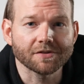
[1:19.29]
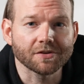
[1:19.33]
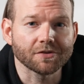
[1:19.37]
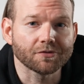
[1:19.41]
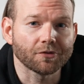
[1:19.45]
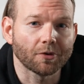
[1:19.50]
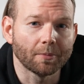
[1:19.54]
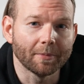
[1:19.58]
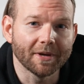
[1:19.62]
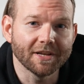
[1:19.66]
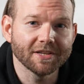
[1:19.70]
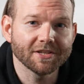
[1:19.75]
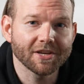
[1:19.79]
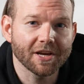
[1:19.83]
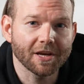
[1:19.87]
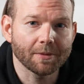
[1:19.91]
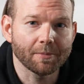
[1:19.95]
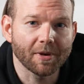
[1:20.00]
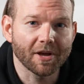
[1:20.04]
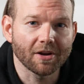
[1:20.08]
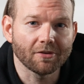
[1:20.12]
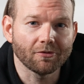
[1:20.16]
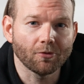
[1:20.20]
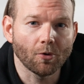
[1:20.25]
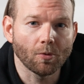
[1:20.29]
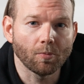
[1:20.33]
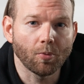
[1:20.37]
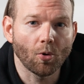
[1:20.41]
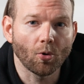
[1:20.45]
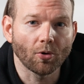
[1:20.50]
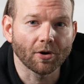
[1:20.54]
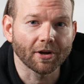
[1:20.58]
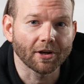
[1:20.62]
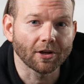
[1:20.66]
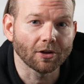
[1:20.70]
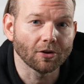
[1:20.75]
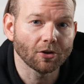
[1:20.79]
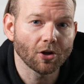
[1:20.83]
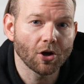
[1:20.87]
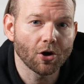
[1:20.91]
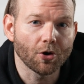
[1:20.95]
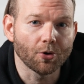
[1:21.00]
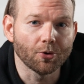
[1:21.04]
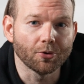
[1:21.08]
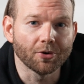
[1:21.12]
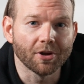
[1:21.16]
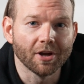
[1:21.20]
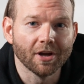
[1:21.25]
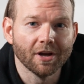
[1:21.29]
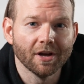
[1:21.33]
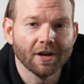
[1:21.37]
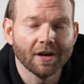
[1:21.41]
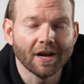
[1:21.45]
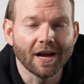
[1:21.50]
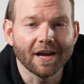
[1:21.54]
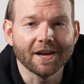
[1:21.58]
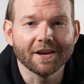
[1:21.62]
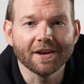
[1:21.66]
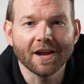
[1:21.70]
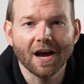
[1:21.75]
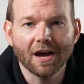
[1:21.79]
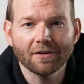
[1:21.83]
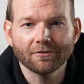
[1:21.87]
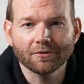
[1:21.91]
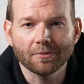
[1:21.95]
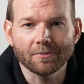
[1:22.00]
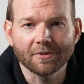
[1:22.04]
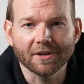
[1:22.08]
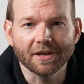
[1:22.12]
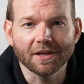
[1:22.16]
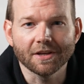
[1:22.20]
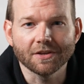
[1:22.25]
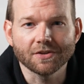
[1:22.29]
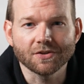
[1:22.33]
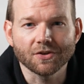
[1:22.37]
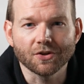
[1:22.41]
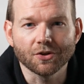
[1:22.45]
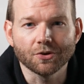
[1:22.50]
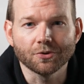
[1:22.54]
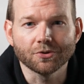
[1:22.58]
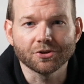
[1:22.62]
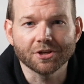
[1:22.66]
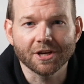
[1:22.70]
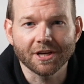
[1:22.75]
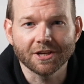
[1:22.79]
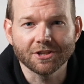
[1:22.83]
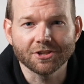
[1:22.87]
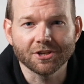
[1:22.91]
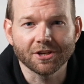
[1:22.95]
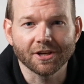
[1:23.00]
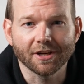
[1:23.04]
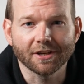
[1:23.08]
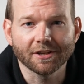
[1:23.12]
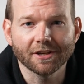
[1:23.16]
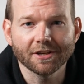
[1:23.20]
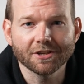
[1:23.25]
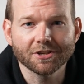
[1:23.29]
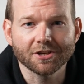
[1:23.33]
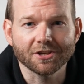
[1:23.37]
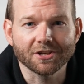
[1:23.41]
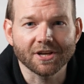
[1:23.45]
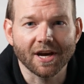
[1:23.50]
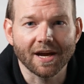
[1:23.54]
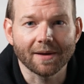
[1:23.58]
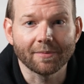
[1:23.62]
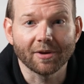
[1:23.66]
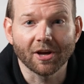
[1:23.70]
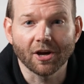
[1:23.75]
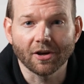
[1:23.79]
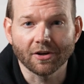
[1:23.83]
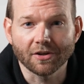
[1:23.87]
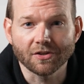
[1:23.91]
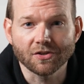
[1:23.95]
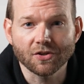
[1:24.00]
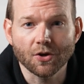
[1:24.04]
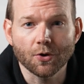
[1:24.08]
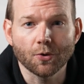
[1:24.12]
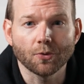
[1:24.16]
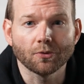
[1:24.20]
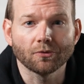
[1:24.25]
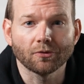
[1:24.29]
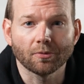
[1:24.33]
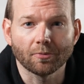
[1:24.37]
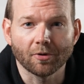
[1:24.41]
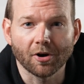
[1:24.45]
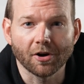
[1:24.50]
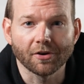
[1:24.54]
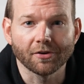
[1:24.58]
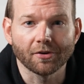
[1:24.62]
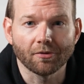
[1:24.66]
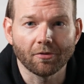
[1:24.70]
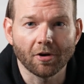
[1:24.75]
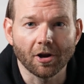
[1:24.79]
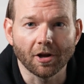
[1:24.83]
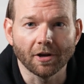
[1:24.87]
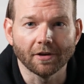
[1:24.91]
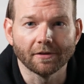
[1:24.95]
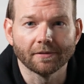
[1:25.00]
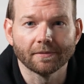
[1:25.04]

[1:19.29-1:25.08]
is from intake manifold porting alone, and not from the ECU changing ignition timing on its own from run to run.